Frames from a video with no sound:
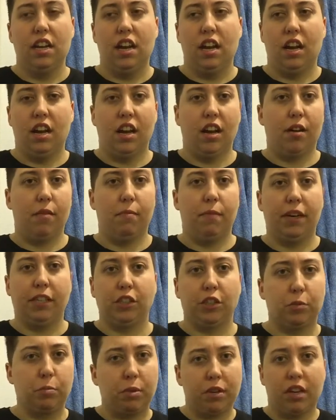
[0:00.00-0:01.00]
I
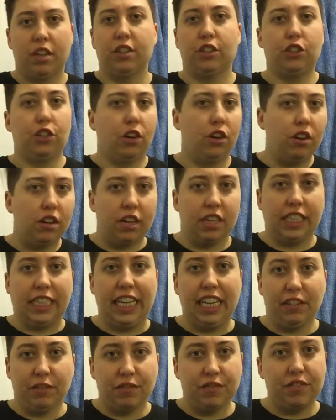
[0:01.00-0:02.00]
just put on a shirt and I
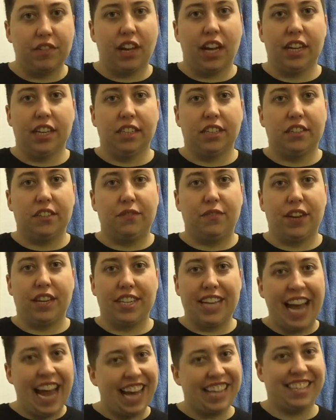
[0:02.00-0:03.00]
leave, and it's
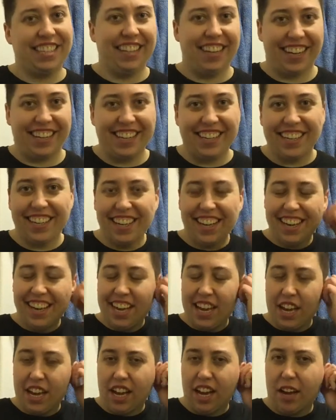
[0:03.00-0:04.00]
fantastic.
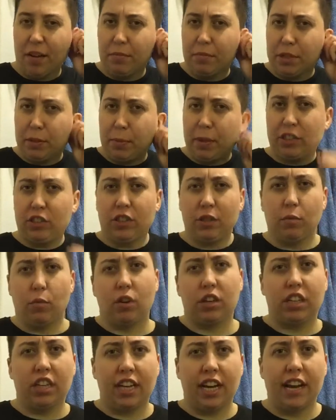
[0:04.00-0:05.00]
Especially
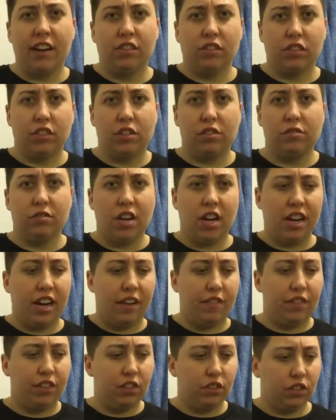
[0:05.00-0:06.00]
working out too, not
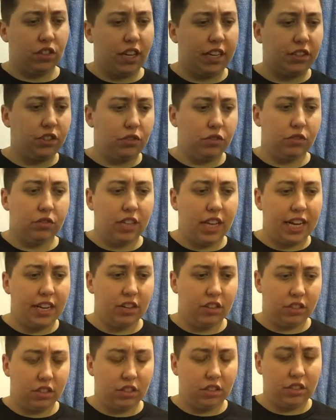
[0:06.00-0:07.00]
having those extra
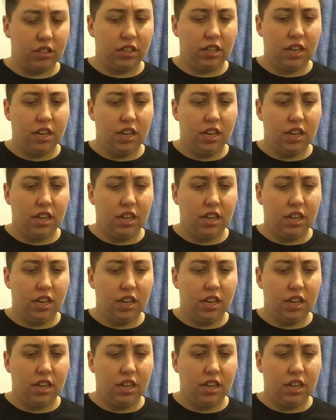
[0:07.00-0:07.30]
layers.